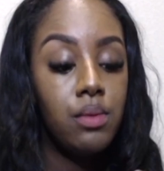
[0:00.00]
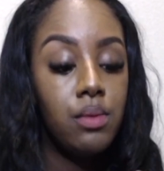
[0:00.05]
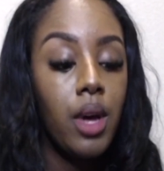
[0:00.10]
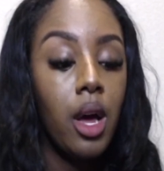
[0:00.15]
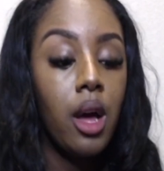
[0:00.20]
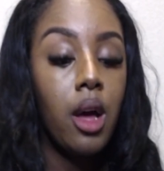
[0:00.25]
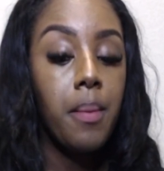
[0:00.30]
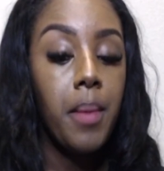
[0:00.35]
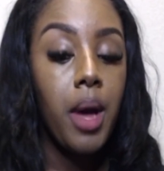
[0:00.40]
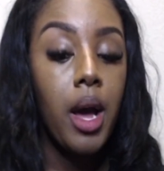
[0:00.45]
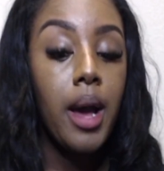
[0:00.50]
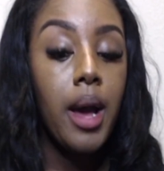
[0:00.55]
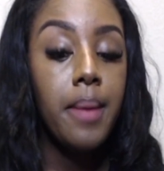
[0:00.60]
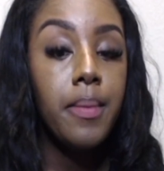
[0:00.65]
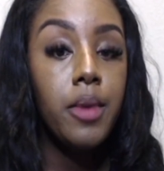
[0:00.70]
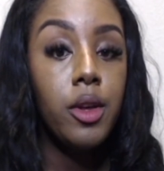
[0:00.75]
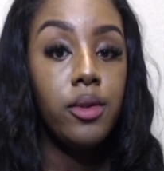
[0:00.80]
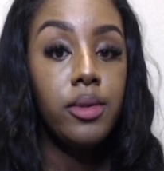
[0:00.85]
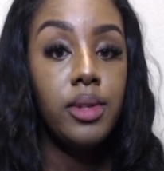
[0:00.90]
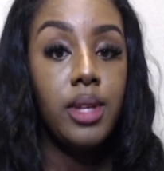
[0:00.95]
I'm
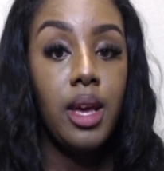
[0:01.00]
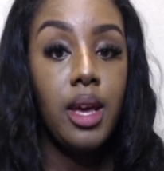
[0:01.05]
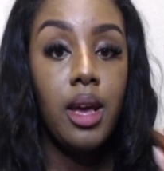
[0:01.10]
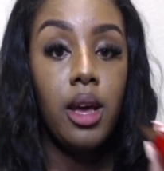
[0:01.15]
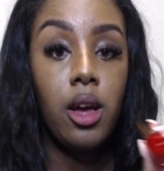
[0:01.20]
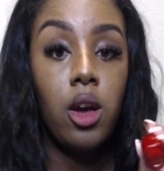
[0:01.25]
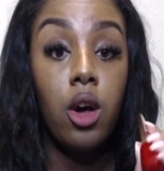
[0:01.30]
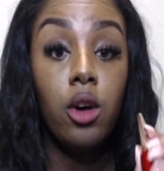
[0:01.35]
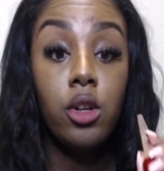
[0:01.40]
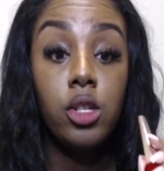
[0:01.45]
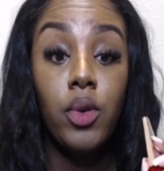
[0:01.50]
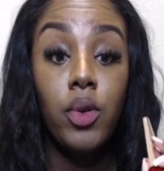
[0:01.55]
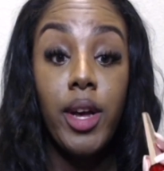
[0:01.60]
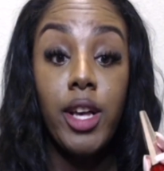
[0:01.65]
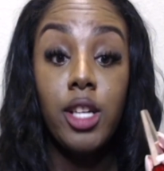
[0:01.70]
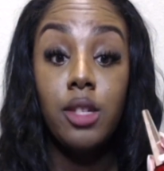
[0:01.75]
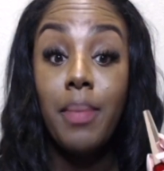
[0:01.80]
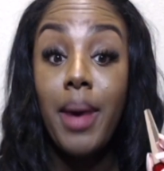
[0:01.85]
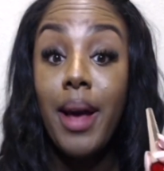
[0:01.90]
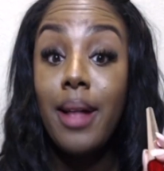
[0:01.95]
using also
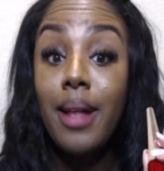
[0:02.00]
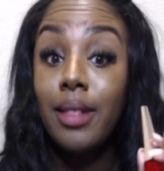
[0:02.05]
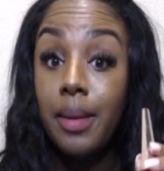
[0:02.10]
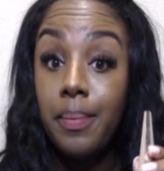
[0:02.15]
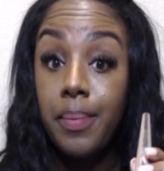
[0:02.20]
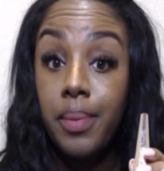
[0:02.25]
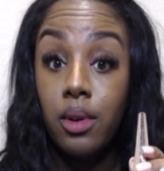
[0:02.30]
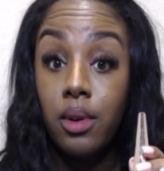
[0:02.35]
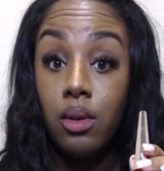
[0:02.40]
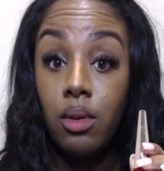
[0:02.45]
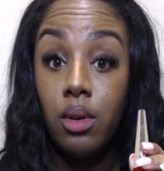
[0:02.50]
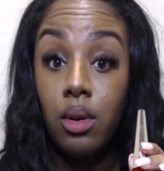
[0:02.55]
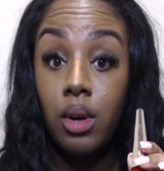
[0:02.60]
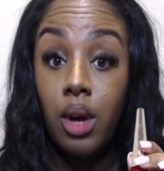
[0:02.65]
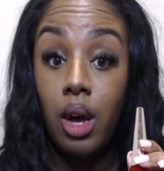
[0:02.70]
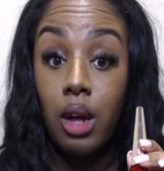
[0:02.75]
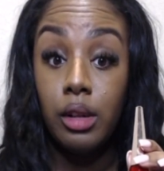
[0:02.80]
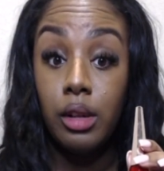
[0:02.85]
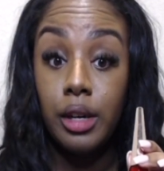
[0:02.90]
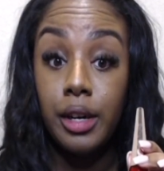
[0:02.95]
as my lip
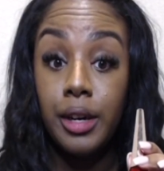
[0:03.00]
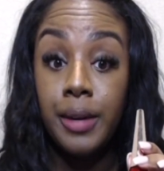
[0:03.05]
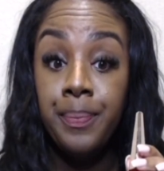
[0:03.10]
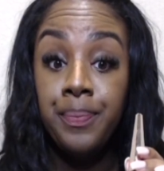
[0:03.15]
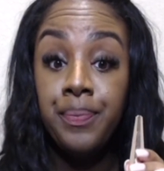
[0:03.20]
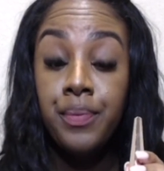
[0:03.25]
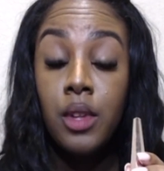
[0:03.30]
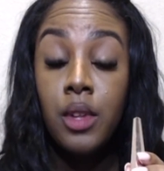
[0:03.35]
color